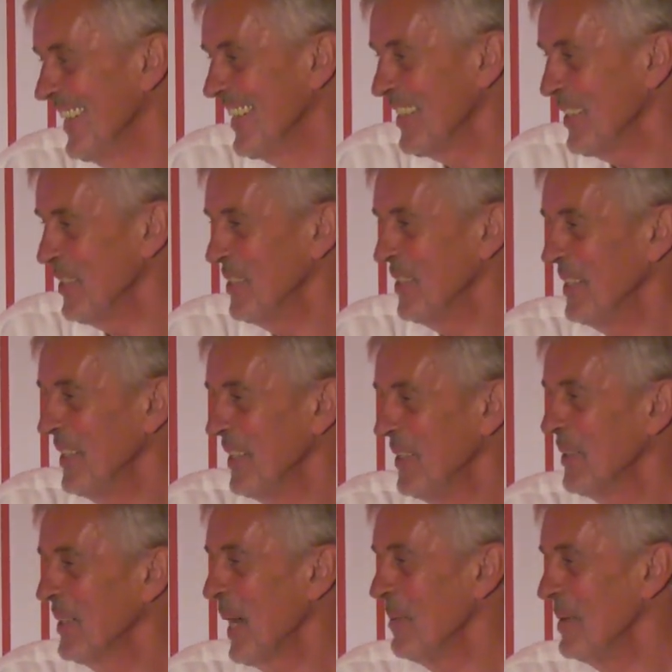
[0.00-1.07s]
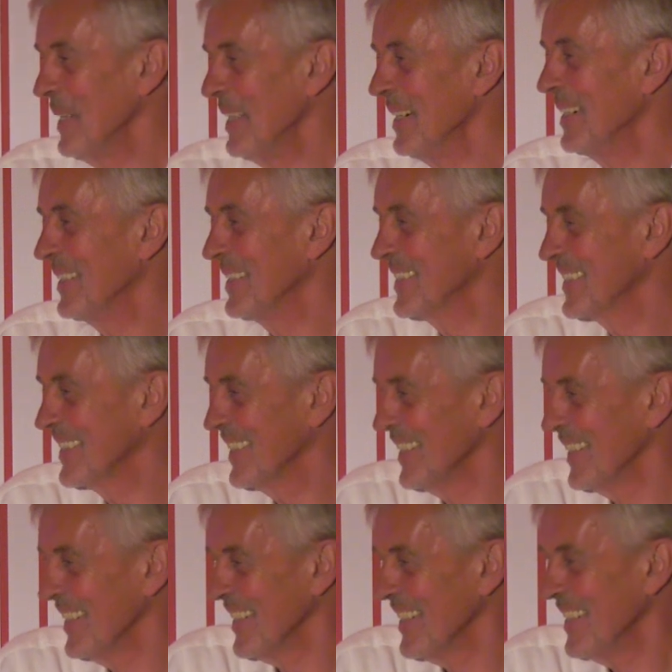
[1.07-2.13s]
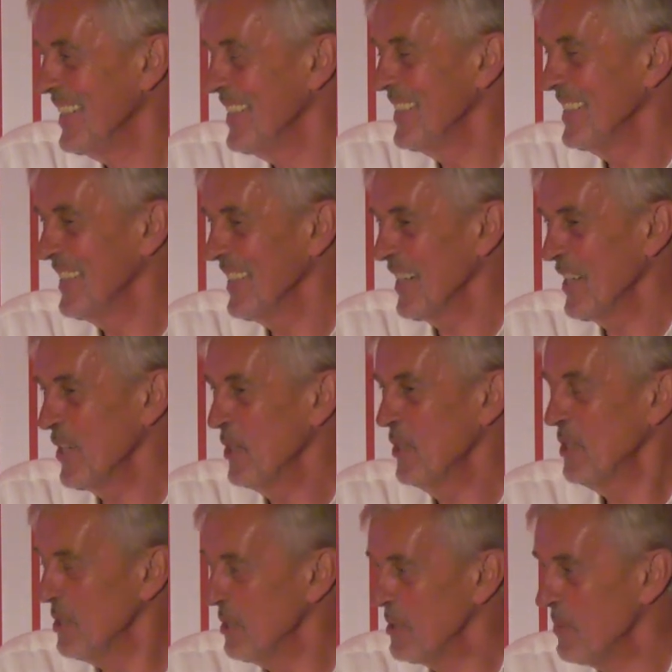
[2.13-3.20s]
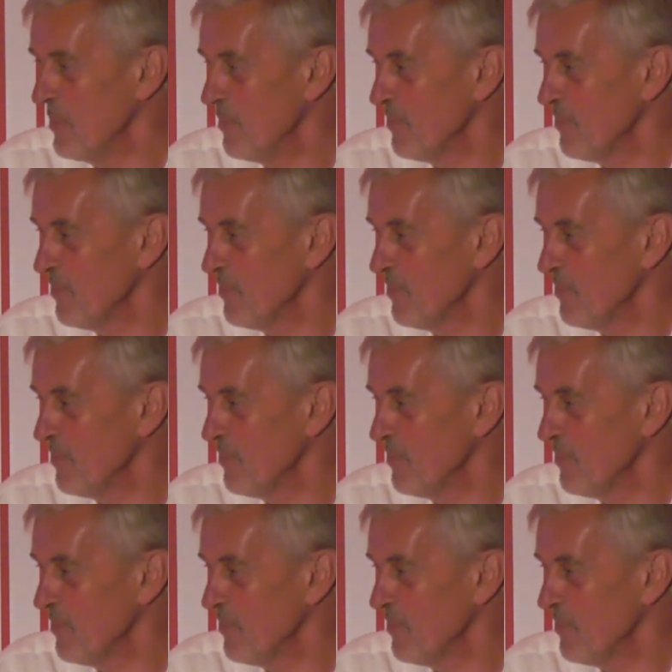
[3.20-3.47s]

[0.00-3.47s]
Because you're coming last today. Good.